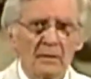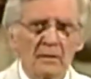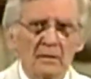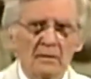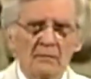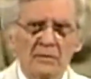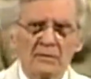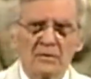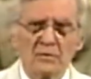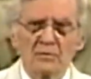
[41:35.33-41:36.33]
If
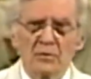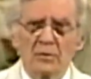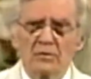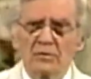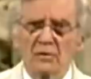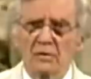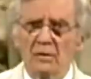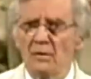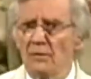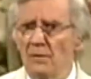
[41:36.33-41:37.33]
this is your church,
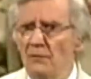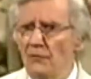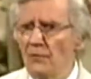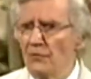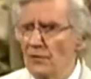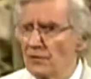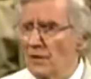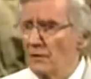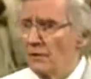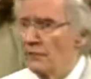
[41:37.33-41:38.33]
and, and if, if, this
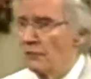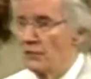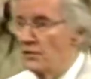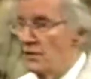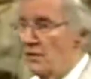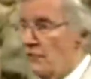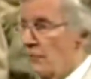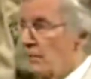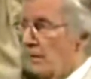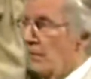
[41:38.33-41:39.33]
not, if you're visiting from